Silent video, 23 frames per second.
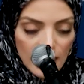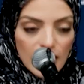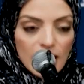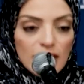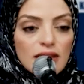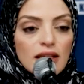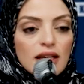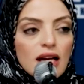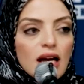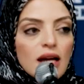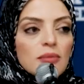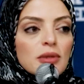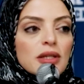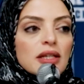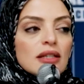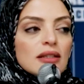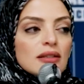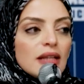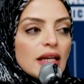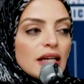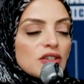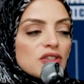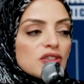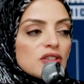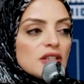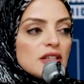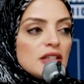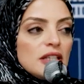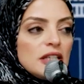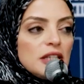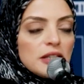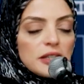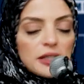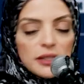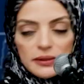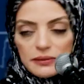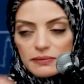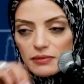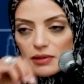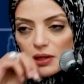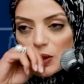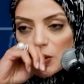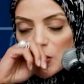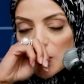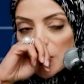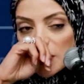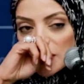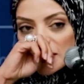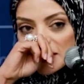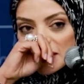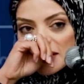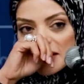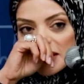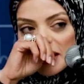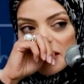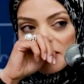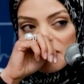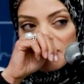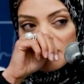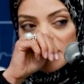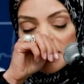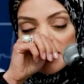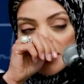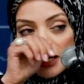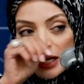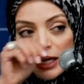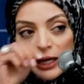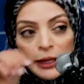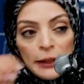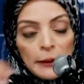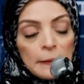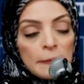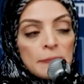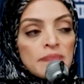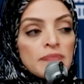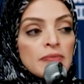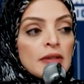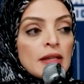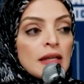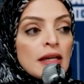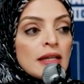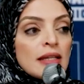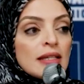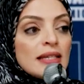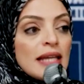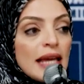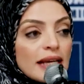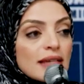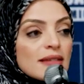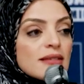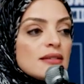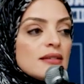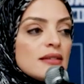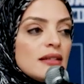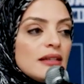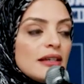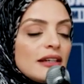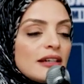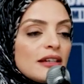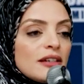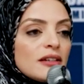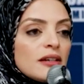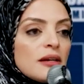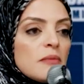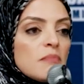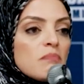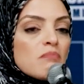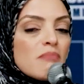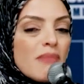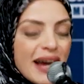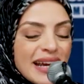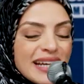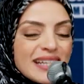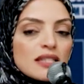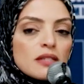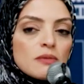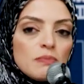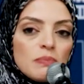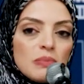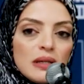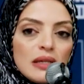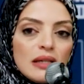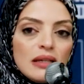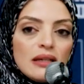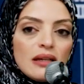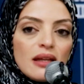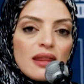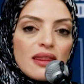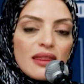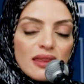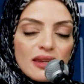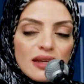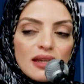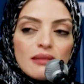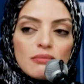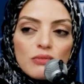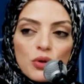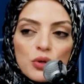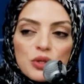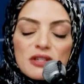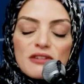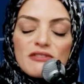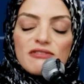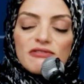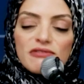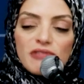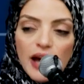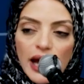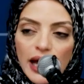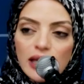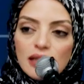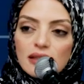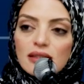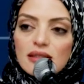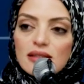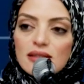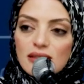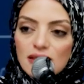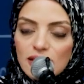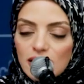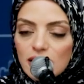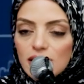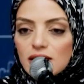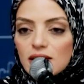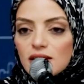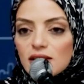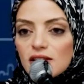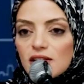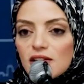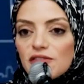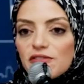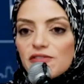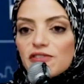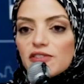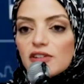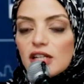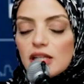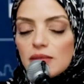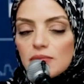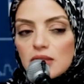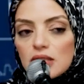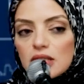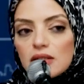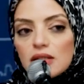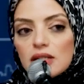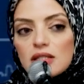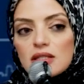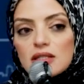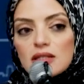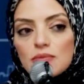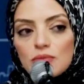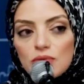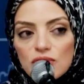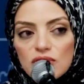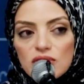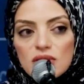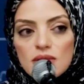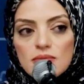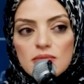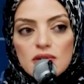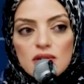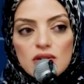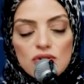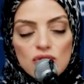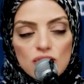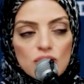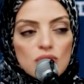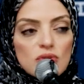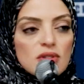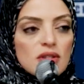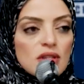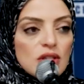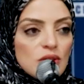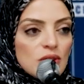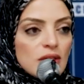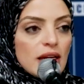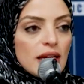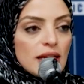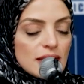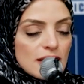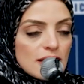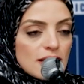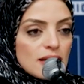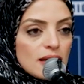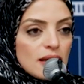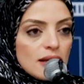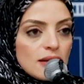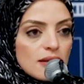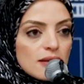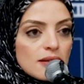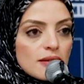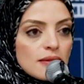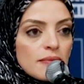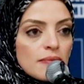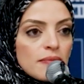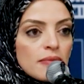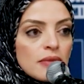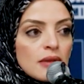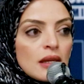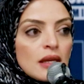In the coming election year, according to the FBI, next year might be the most violent year for immigrants, Muslims, and Jews in the United States.